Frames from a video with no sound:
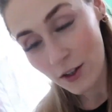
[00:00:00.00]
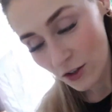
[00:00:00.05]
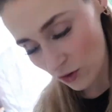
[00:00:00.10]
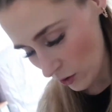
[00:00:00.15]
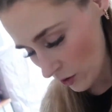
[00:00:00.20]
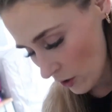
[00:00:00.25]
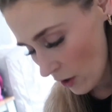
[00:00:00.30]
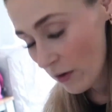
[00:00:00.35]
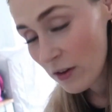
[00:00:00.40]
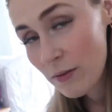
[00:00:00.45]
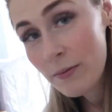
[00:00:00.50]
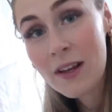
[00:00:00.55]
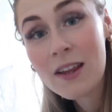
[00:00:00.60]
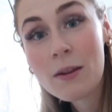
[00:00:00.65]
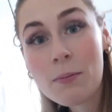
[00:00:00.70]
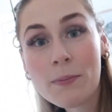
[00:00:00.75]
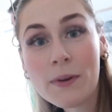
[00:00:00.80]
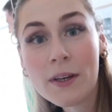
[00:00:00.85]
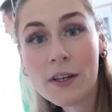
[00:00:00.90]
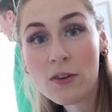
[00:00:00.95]
So know I was
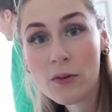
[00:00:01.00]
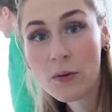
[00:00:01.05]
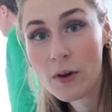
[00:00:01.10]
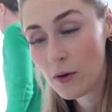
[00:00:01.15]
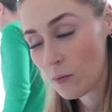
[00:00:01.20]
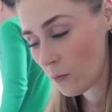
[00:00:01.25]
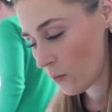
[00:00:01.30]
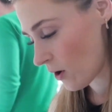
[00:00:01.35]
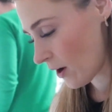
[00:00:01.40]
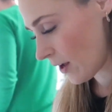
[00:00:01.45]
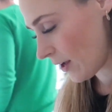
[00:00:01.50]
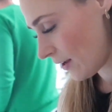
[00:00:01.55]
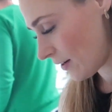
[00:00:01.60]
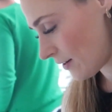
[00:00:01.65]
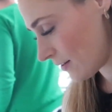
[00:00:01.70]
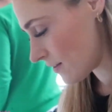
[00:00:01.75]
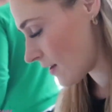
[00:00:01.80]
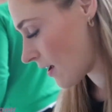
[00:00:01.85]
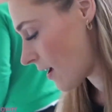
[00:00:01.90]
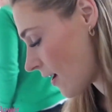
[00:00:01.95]
meant to be doing what I eat
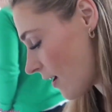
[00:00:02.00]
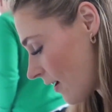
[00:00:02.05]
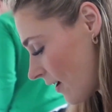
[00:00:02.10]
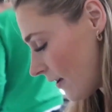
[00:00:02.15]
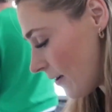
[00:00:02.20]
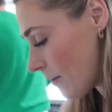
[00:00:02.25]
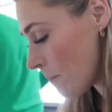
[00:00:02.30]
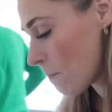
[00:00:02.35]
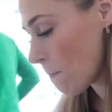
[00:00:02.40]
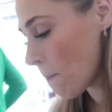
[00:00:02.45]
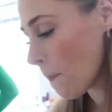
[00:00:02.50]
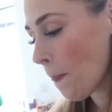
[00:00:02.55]
in a day.